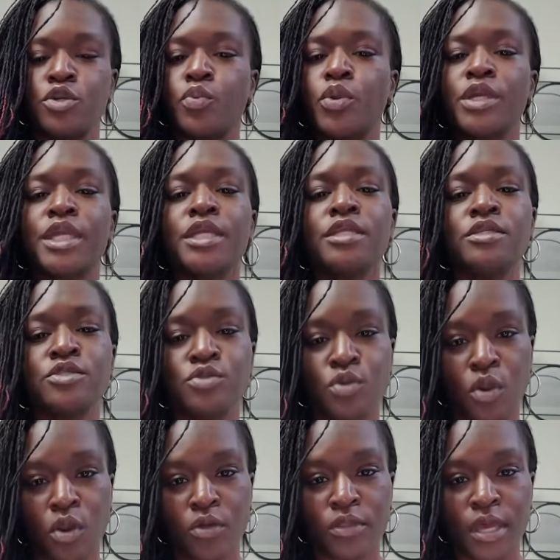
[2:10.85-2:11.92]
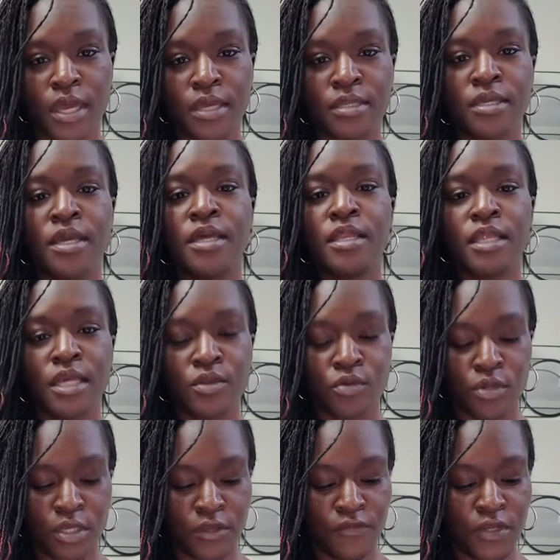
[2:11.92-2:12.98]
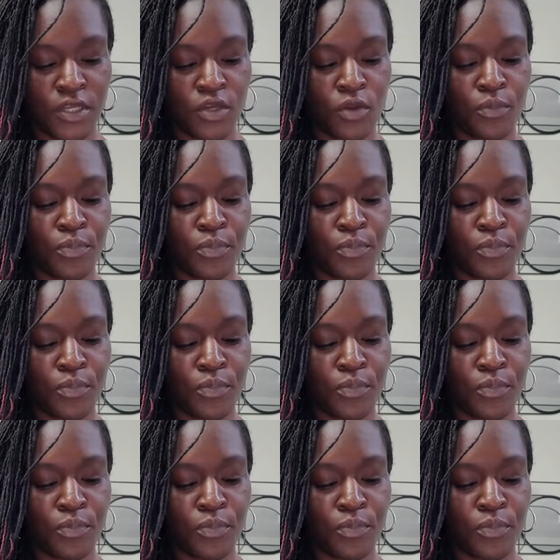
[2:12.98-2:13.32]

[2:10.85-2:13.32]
And we'll get into all that later on in the video.